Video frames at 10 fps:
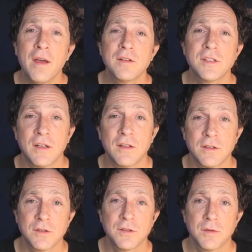
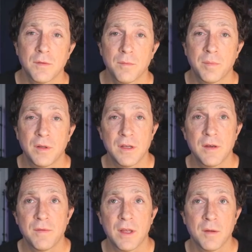sellers
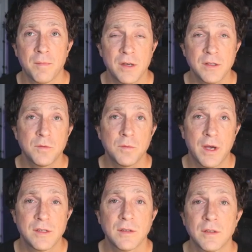believe that the best way
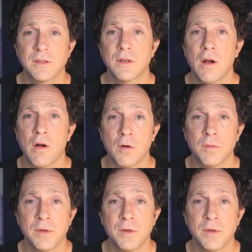to list their home